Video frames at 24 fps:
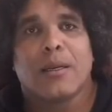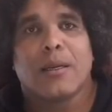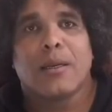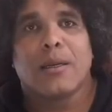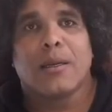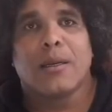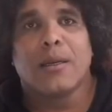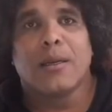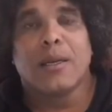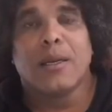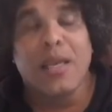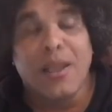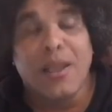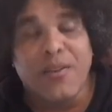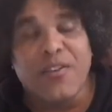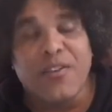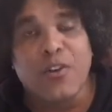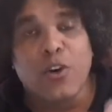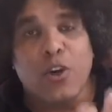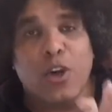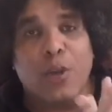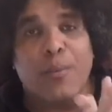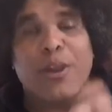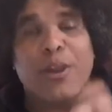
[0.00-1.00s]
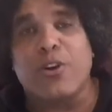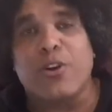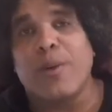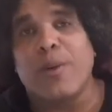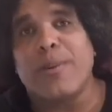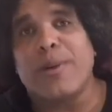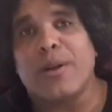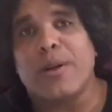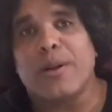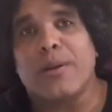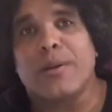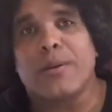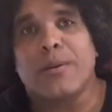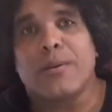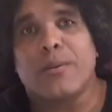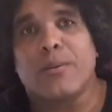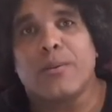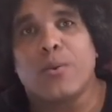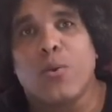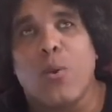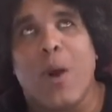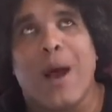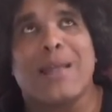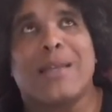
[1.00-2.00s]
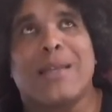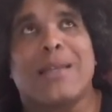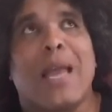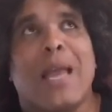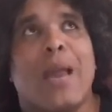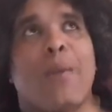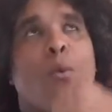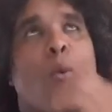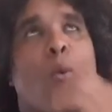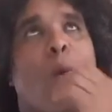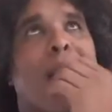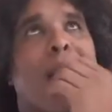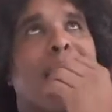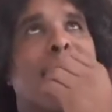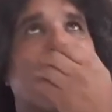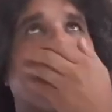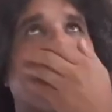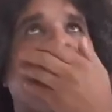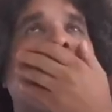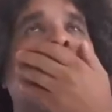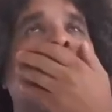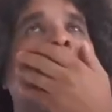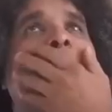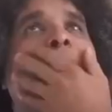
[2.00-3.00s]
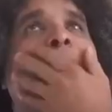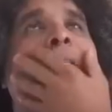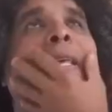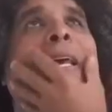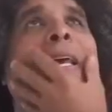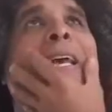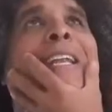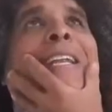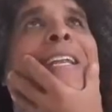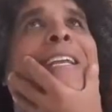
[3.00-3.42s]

even could be criminal. One time, one guy said